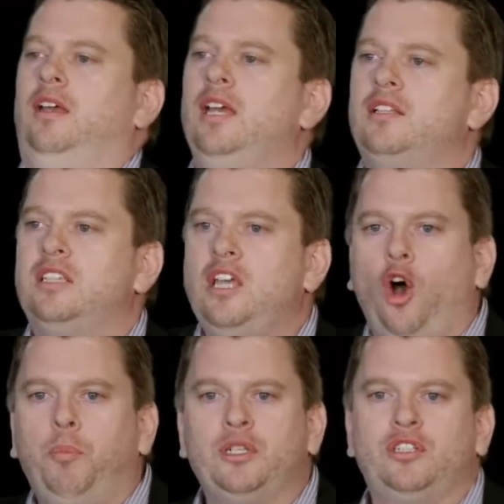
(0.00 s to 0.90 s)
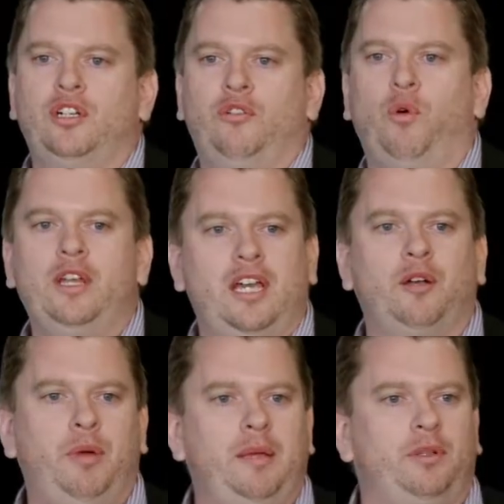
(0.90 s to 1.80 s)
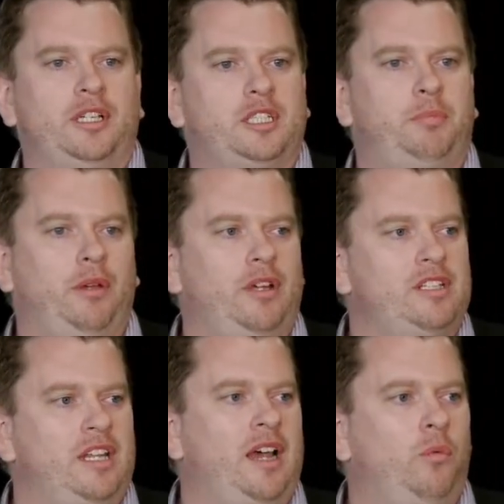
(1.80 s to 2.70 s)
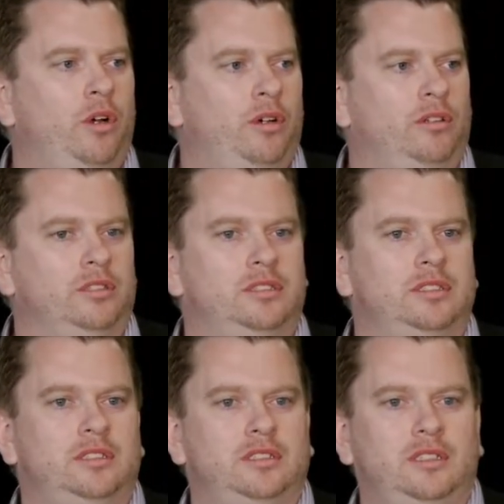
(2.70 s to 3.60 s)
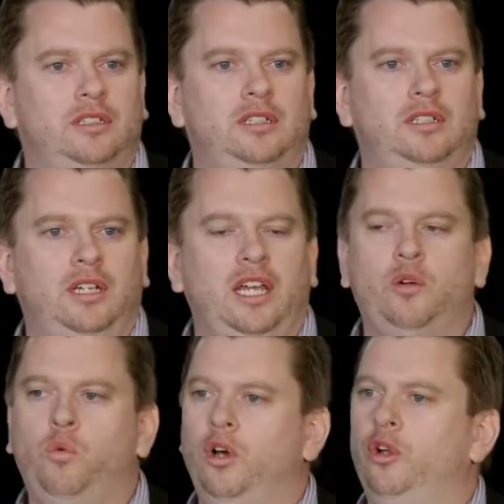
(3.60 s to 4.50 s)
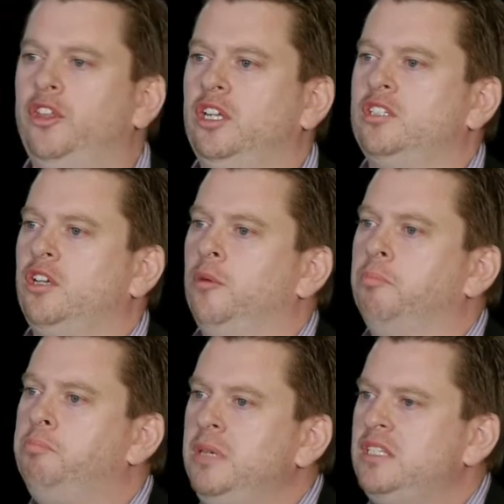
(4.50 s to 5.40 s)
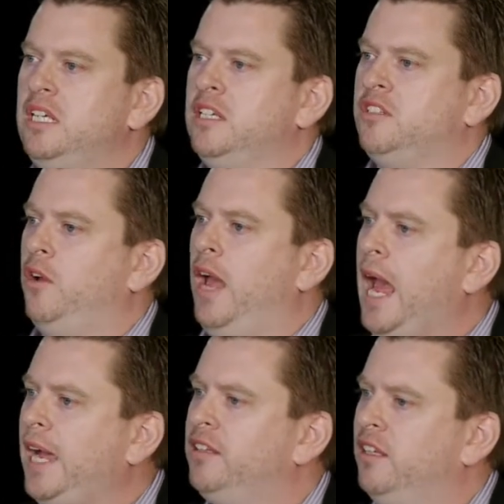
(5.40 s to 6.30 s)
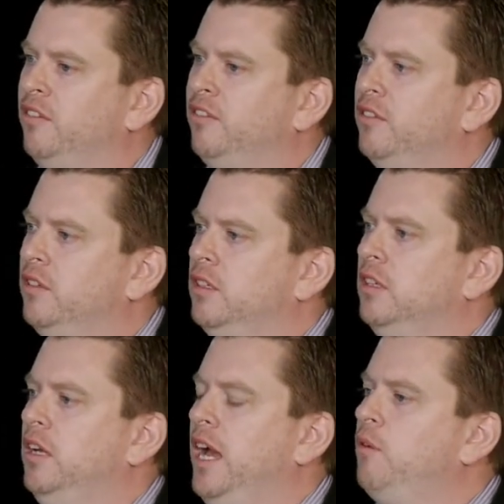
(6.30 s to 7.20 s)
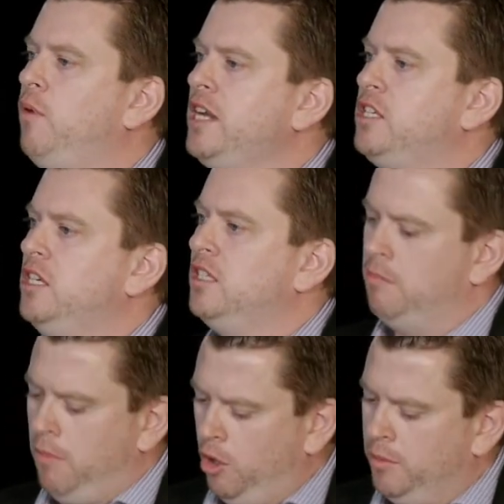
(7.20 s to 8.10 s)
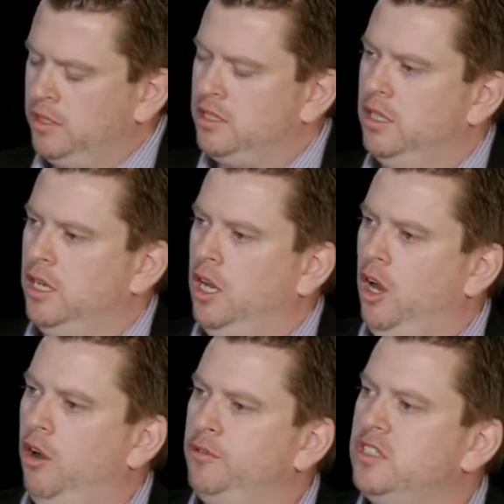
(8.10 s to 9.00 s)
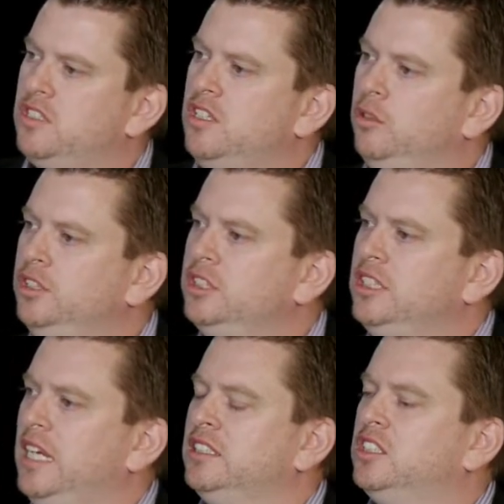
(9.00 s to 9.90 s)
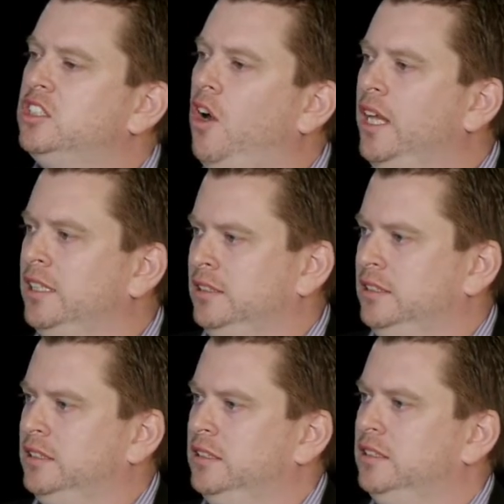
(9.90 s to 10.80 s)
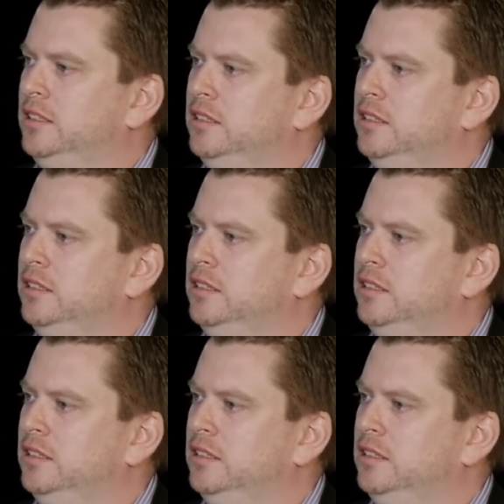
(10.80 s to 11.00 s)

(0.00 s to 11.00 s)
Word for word: it's the opposite of what young people experience in our world. In a world that is so busy, so active, adoration is a moment of stillness and silence.